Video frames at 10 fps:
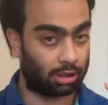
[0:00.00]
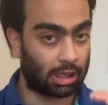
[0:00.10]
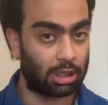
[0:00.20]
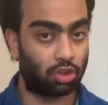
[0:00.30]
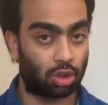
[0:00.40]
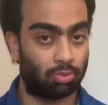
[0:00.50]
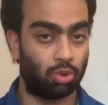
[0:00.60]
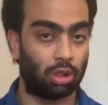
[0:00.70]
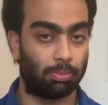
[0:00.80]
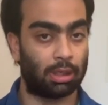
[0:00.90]
grad jobs,
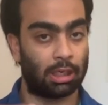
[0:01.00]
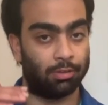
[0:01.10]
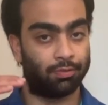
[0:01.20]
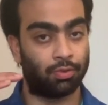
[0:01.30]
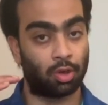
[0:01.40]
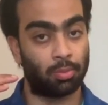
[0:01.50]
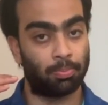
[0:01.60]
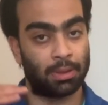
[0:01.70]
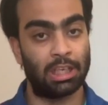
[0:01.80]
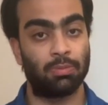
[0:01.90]
you're applying for
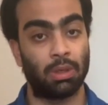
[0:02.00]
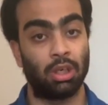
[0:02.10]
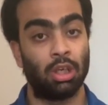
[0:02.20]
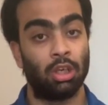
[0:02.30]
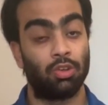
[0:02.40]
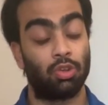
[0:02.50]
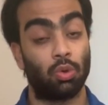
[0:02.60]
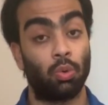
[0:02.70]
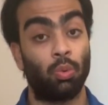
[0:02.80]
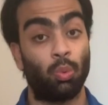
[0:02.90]
placement.
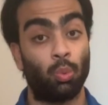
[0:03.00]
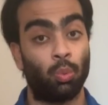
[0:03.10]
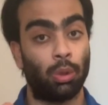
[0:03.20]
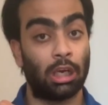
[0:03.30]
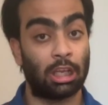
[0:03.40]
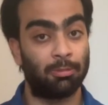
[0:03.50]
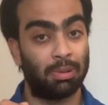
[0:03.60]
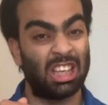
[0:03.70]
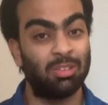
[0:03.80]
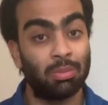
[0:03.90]
So whereas
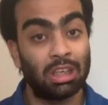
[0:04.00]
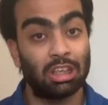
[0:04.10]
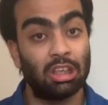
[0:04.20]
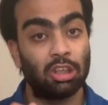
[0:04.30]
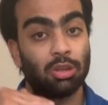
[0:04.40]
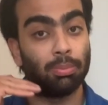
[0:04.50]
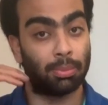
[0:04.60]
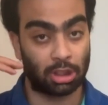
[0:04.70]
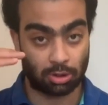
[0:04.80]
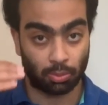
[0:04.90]
placement is
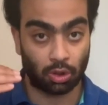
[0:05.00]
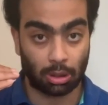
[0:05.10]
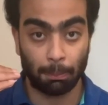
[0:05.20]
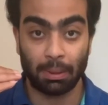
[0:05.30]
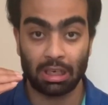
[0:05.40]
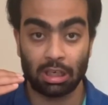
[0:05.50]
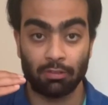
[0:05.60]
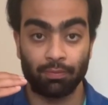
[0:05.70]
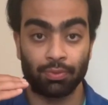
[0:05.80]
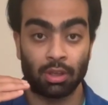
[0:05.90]
much more
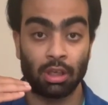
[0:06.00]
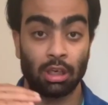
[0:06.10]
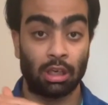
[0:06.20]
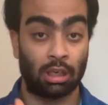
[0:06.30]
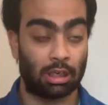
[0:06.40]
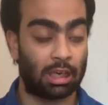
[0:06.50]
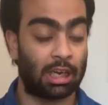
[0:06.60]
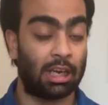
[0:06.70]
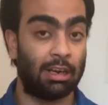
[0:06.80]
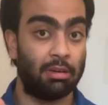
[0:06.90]
competitive
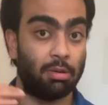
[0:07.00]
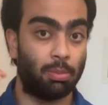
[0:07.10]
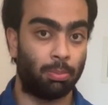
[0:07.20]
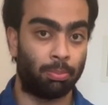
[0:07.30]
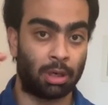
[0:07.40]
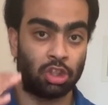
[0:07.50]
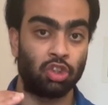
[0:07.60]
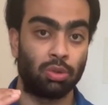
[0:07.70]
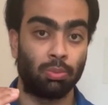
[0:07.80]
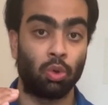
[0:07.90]
and
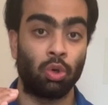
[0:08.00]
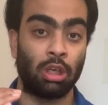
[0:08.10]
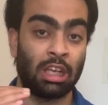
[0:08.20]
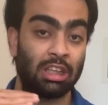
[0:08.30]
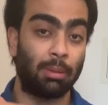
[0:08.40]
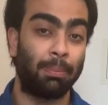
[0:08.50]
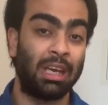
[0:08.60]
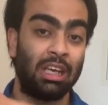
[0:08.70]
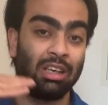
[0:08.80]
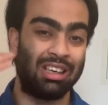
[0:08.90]
they're
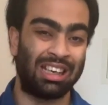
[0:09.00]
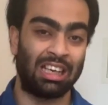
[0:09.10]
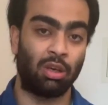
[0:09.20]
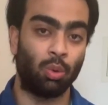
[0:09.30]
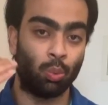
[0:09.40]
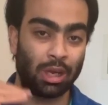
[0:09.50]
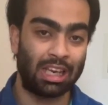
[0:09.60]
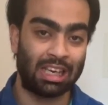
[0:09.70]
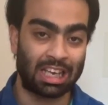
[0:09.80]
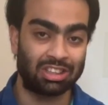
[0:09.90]
paid like
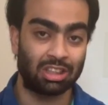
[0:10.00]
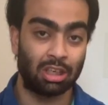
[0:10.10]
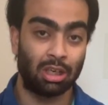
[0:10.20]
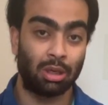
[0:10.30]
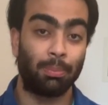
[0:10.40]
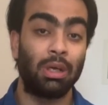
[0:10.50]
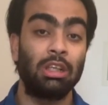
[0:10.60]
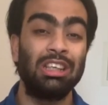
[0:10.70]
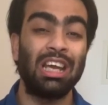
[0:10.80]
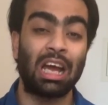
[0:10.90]
way less,
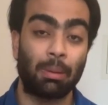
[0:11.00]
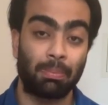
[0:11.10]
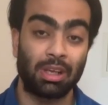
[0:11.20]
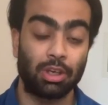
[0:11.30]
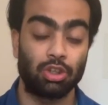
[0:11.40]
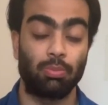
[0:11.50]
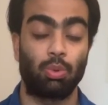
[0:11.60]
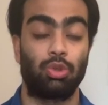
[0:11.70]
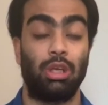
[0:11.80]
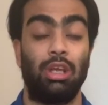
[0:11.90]
but the application
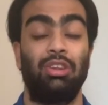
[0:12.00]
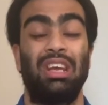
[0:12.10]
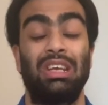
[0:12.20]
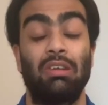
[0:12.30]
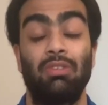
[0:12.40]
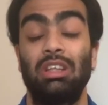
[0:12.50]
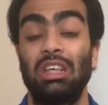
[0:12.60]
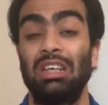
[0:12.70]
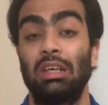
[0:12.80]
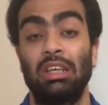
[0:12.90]
process and
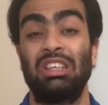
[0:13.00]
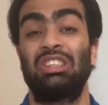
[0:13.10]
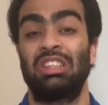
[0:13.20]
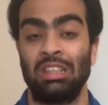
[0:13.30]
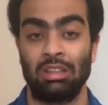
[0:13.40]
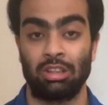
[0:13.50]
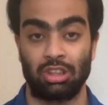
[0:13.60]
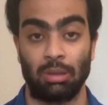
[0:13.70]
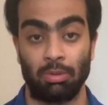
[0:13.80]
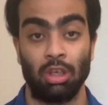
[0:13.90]
everything is still the
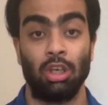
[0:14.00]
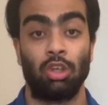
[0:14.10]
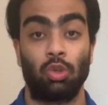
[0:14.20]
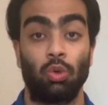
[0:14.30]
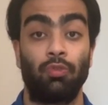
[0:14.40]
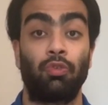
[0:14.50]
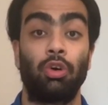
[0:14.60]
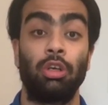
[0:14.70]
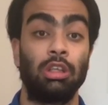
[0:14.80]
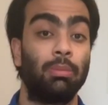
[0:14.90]
same. So
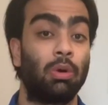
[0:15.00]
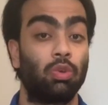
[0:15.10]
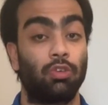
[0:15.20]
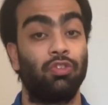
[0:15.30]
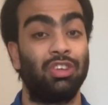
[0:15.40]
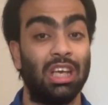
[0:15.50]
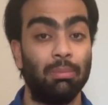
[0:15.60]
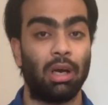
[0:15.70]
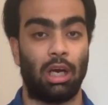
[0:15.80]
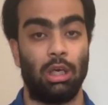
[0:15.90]
for the amount of
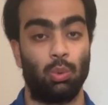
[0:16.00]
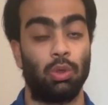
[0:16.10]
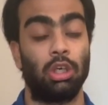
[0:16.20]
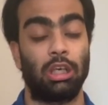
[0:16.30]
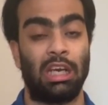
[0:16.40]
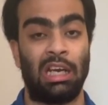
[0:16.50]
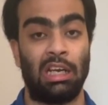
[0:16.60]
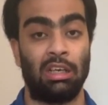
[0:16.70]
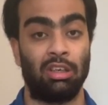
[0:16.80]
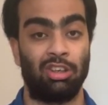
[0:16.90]
same hard work
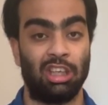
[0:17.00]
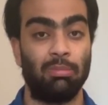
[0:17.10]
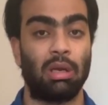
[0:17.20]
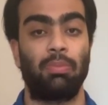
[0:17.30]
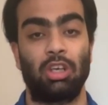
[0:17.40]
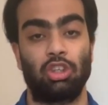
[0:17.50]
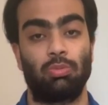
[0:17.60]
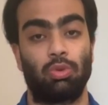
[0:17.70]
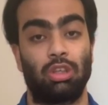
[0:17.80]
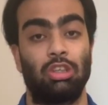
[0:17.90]
and same
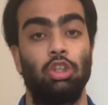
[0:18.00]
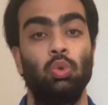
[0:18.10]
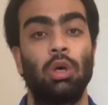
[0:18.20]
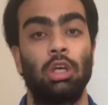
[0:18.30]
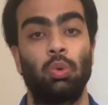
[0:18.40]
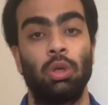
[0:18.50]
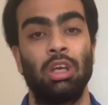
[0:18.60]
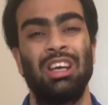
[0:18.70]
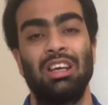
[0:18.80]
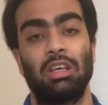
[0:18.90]
application process you are
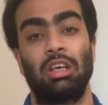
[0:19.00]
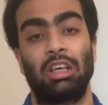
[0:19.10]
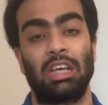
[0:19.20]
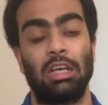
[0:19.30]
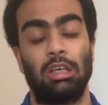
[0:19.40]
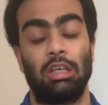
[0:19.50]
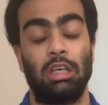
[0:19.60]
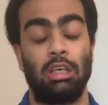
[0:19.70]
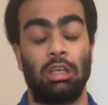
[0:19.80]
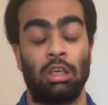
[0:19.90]
doing, a
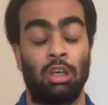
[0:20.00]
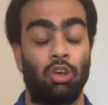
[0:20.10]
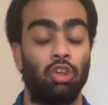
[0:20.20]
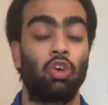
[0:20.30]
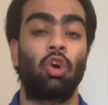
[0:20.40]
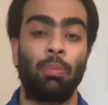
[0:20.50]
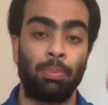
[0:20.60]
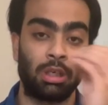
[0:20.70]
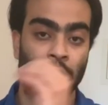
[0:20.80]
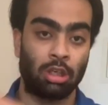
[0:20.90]
candidate, your
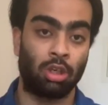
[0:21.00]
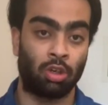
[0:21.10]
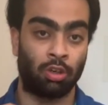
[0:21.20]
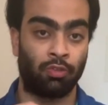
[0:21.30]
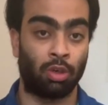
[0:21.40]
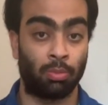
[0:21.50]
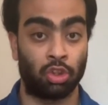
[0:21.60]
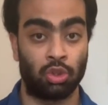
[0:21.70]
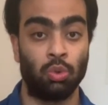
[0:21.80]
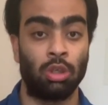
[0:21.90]
competitor from
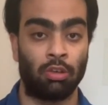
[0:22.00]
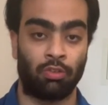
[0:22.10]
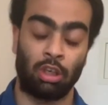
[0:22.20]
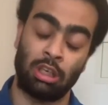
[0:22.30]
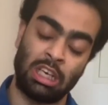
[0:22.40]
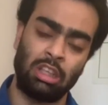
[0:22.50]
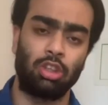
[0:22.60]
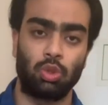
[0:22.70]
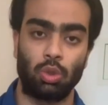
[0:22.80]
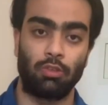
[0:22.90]

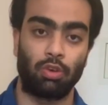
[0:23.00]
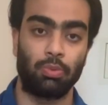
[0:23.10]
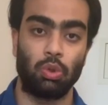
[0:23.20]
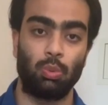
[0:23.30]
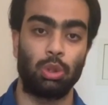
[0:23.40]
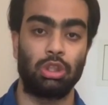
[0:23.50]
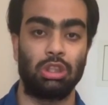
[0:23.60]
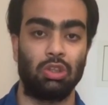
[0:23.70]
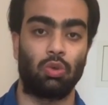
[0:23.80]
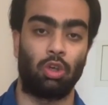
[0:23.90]
another student from
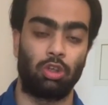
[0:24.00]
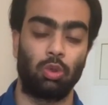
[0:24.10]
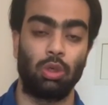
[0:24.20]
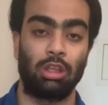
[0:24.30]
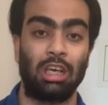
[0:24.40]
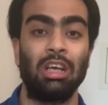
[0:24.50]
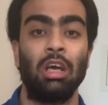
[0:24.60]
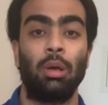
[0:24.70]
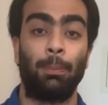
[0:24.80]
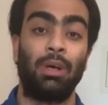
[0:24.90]
university is also doing
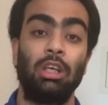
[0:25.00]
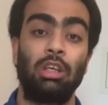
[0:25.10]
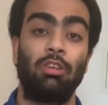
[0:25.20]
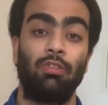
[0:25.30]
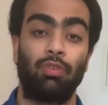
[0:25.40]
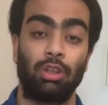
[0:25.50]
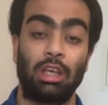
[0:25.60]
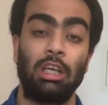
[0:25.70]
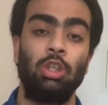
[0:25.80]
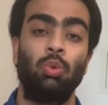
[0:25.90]
that, but for
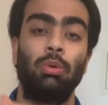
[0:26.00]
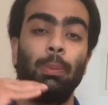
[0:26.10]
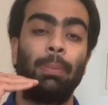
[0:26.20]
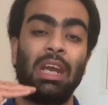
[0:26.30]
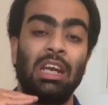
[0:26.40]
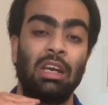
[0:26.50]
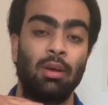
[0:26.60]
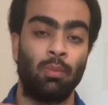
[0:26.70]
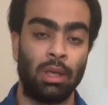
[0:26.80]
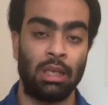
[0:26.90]
that you will be
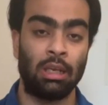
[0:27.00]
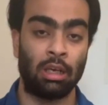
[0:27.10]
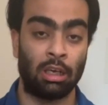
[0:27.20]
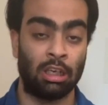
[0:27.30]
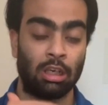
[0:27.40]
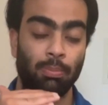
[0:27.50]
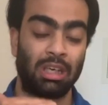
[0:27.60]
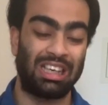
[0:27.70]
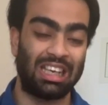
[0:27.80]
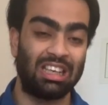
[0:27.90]
paid a little bit